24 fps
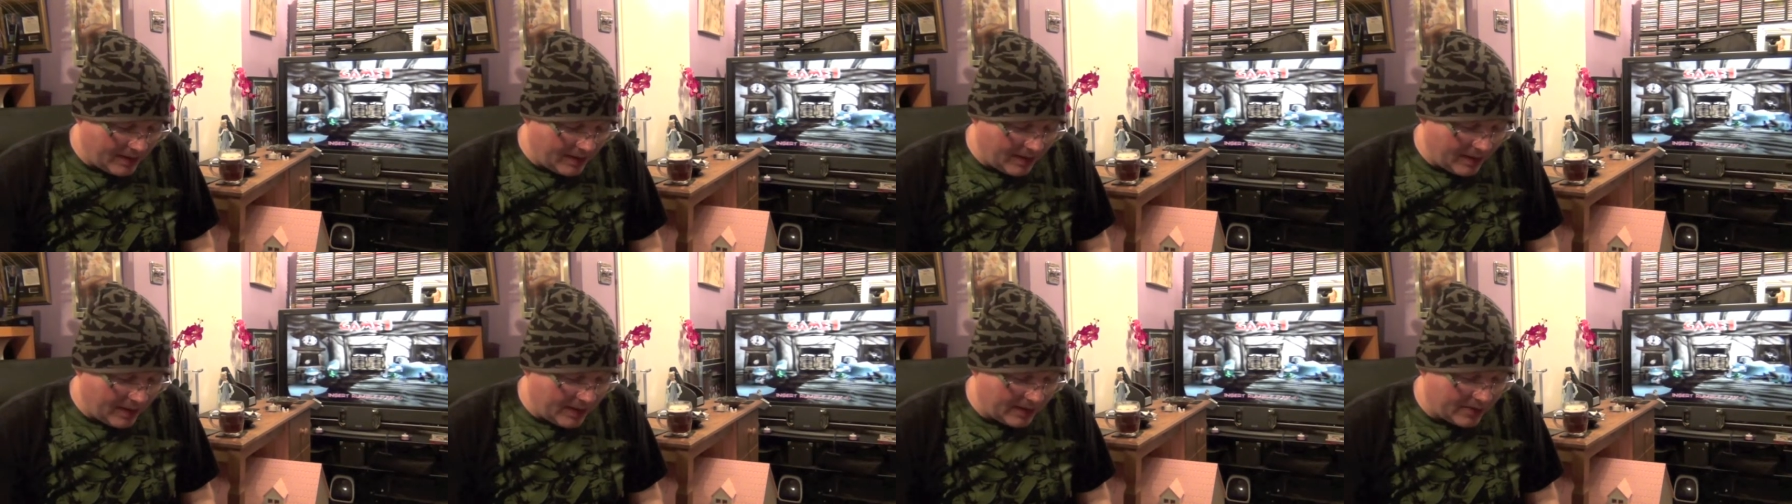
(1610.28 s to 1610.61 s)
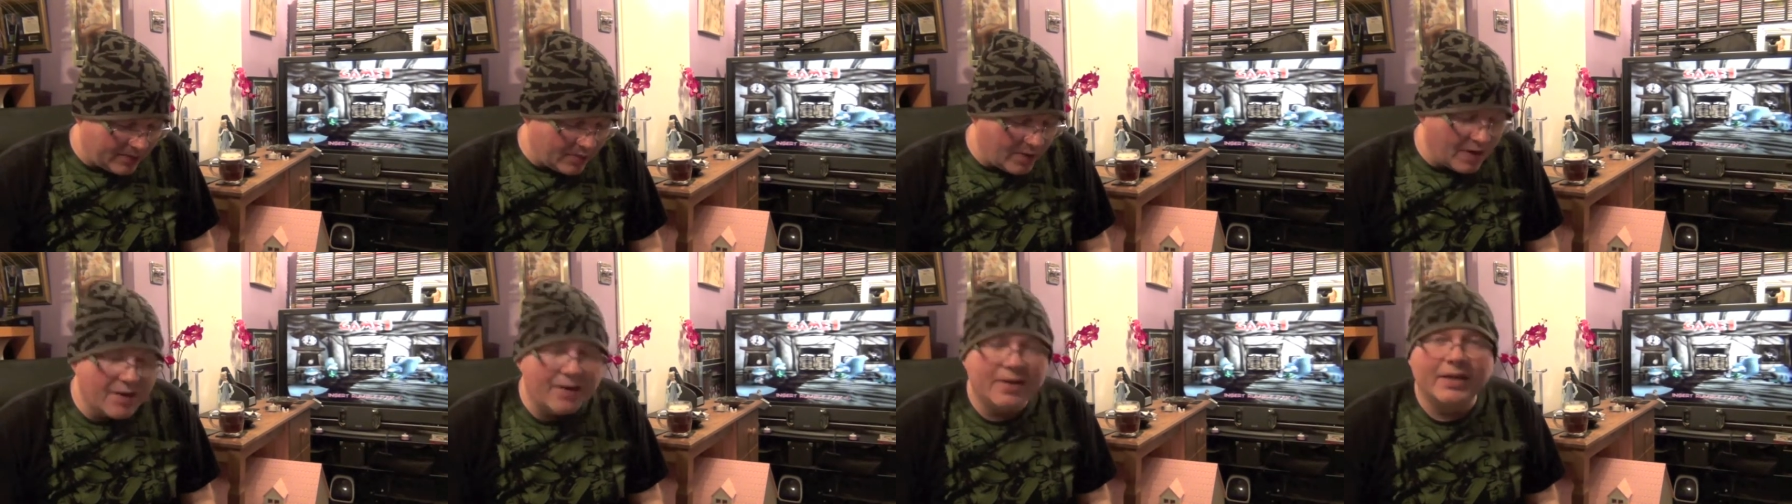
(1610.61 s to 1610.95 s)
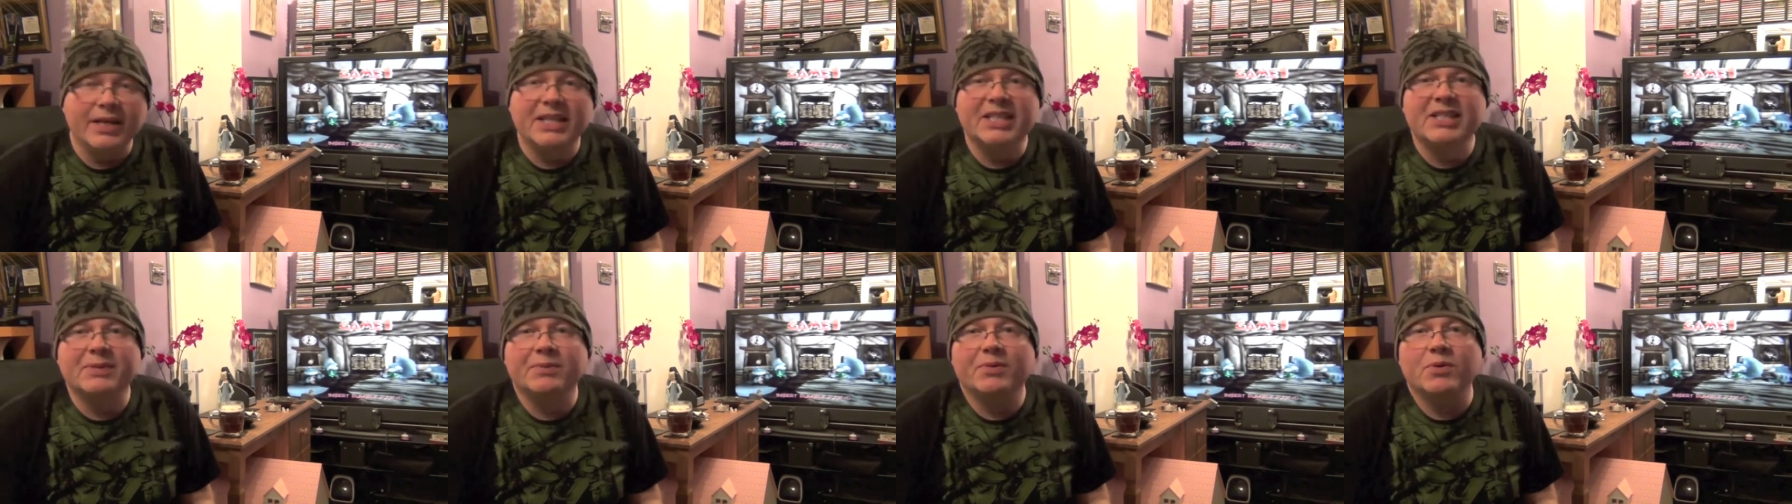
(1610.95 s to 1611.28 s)
is quite
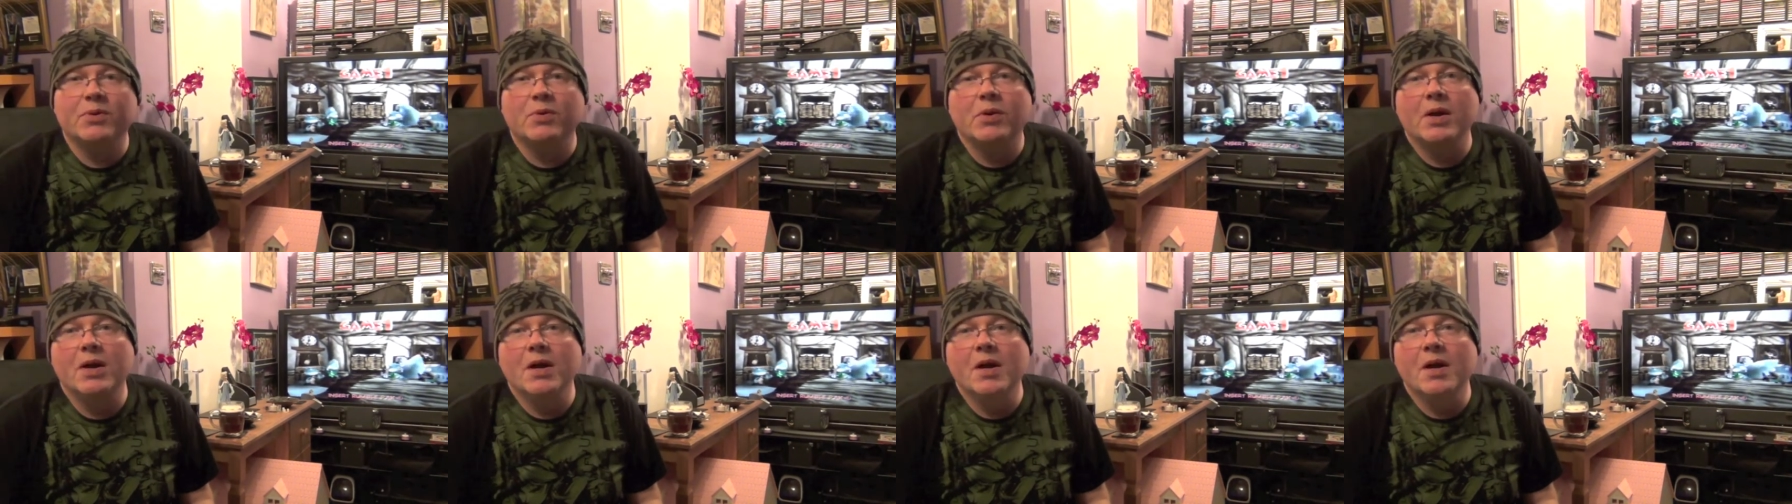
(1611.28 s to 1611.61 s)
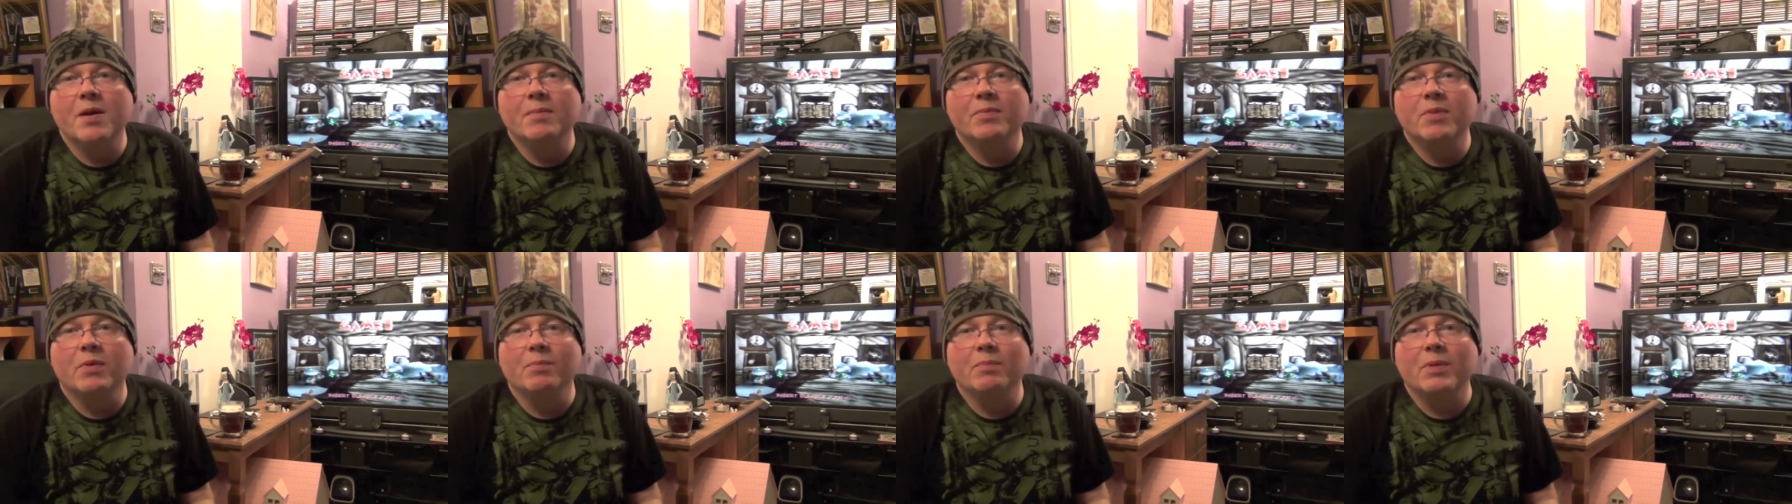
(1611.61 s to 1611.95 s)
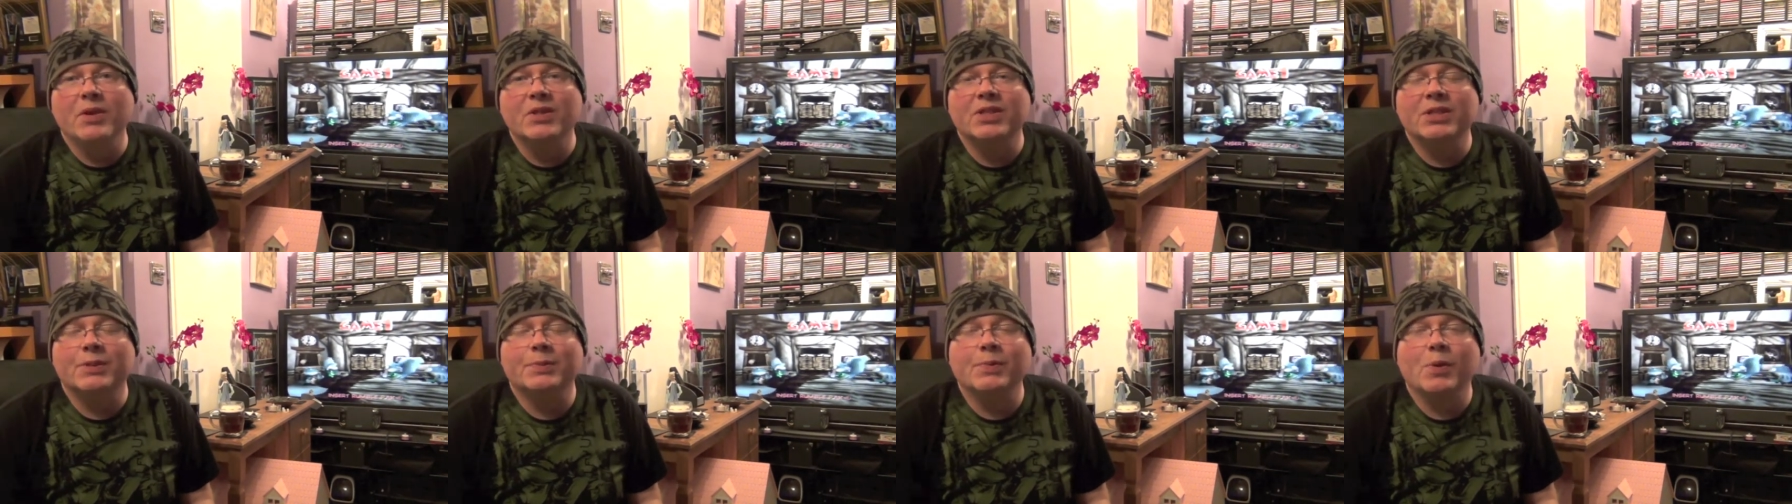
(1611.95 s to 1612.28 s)
collectible. Not most